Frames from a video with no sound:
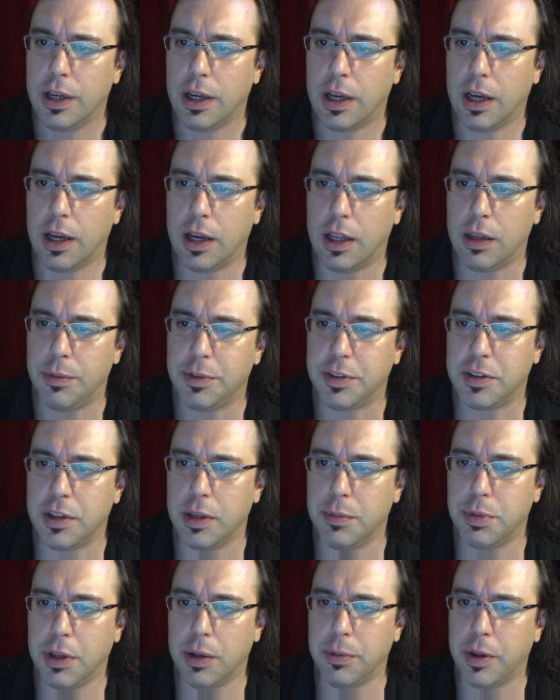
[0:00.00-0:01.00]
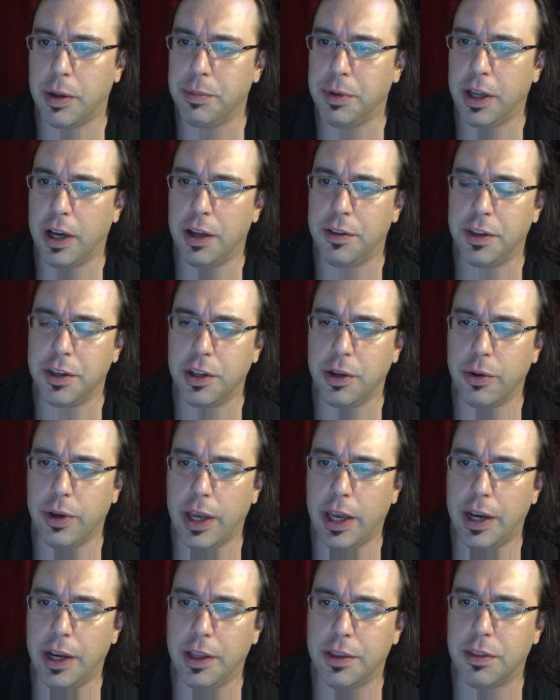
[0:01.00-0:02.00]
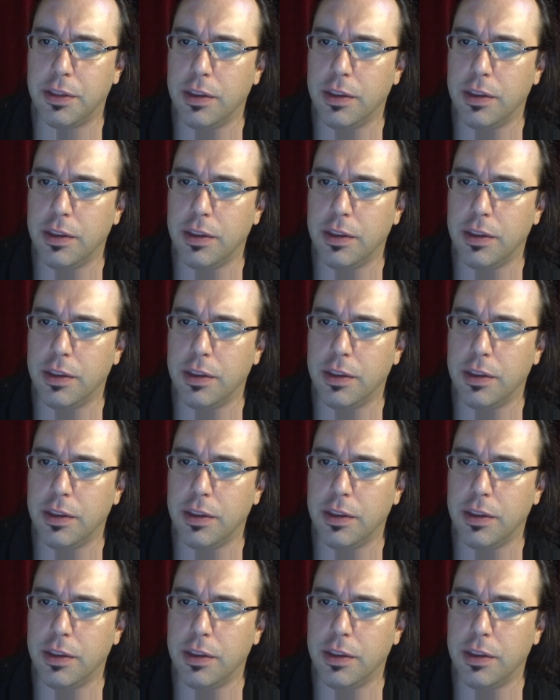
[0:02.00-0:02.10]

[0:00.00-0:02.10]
let me see, blah blah blah, then you edit